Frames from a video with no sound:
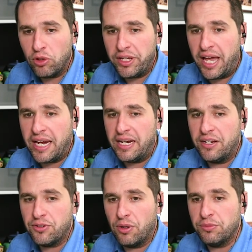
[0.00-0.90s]
look at it
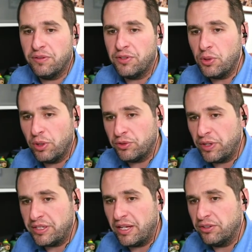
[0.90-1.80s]
in terms of U.S.
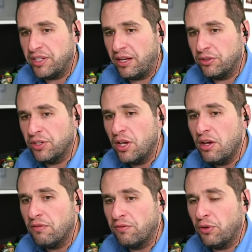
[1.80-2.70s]
retail sales
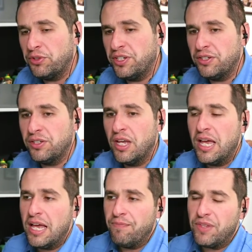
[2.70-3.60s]
versus
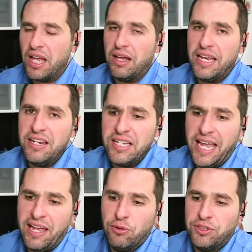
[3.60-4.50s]

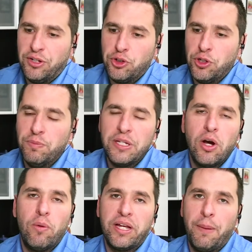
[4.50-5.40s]
indicators that should be
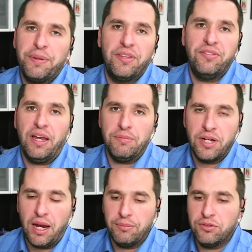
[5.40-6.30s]
going up at the same
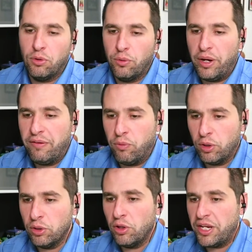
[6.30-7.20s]
time. So if
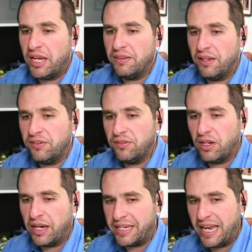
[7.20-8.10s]
we're looking at this,
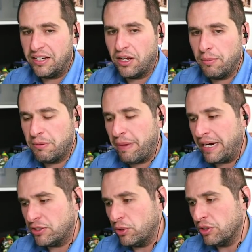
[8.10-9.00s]
again, coming
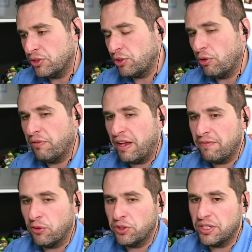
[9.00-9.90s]
back to the
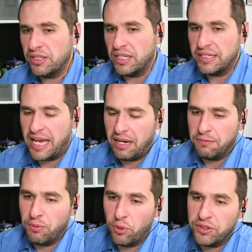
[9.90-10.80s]
survey versus the
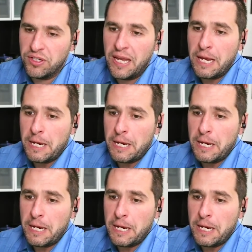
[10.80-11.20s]
data points,